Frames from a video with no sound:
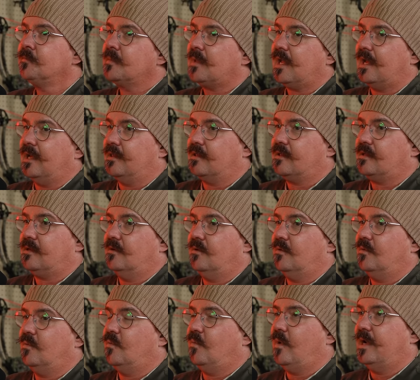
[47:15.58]
And
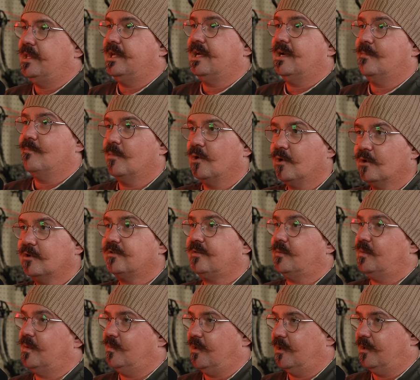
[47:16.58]
so when they emerge from
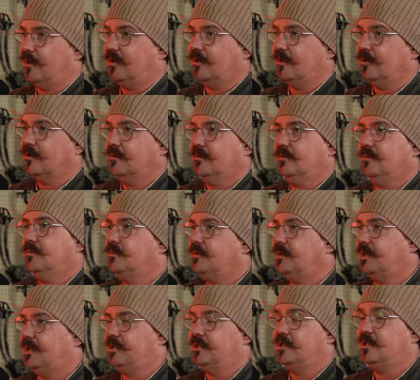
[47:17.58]
the bunker,
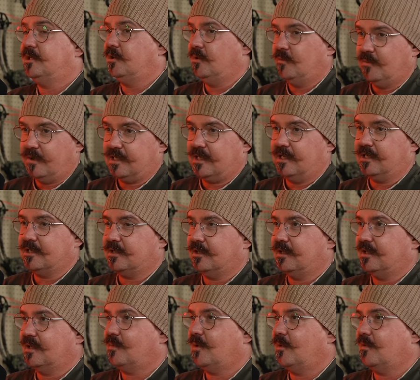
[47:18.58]
into potentially
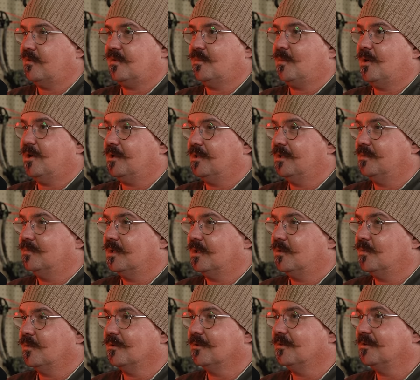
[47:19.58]
the post apocalyptic
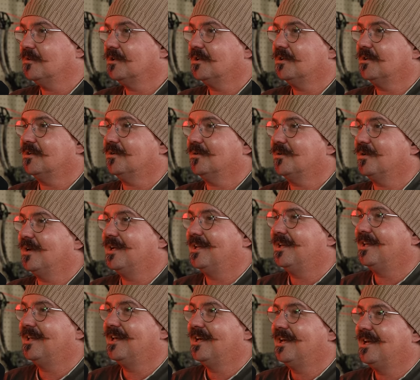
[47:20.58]
world, right?
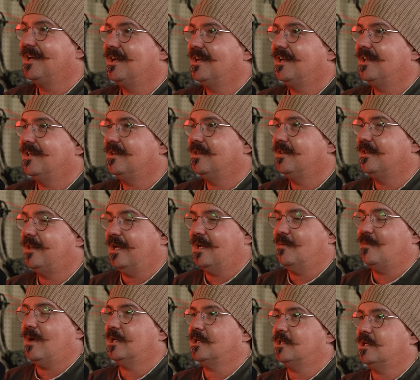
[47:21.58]
Mm-hmm. They
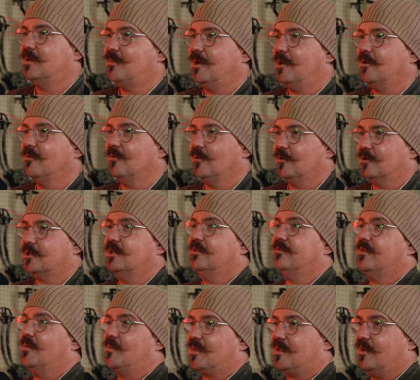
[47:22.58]
imagine a better version of
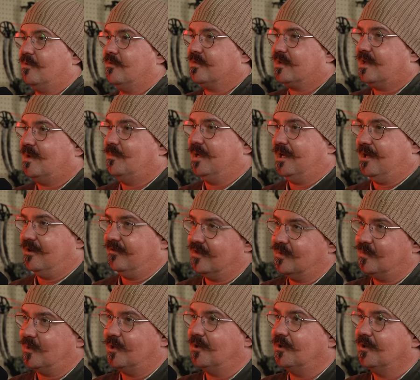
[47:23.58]
themselves coming out of the
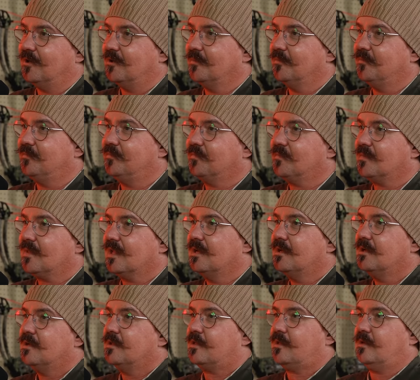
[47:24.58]
bunker.
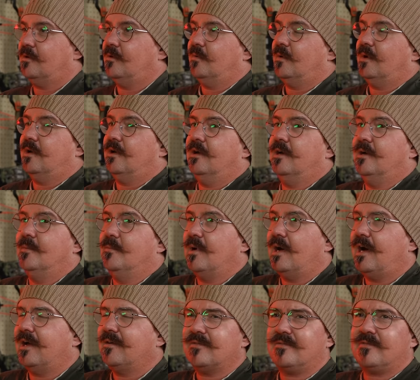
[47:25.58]
Right. So um,
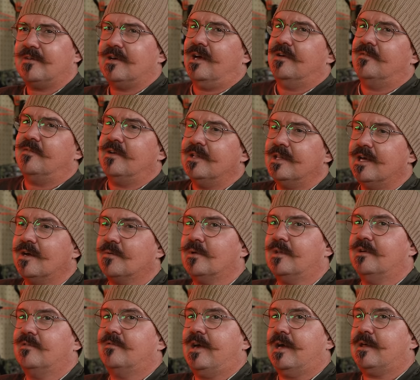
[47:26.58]
I, f- I found that
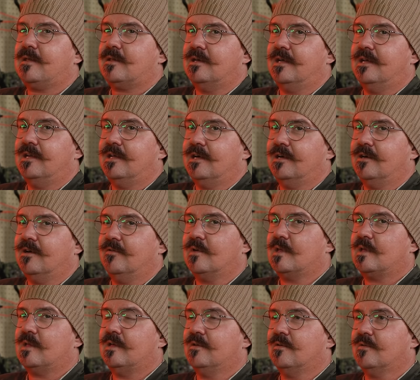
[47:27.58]
really fascinating. And
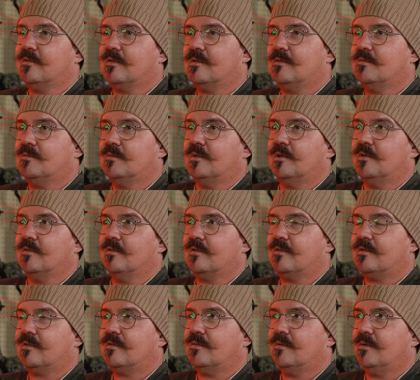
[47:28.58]
obviously, there's,
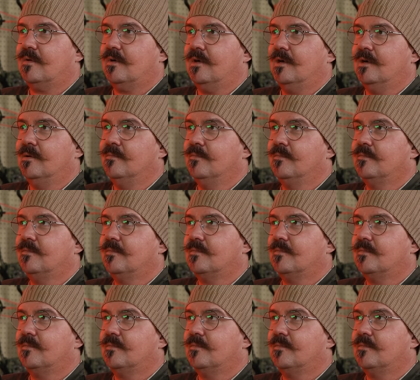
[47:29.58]
there's, um,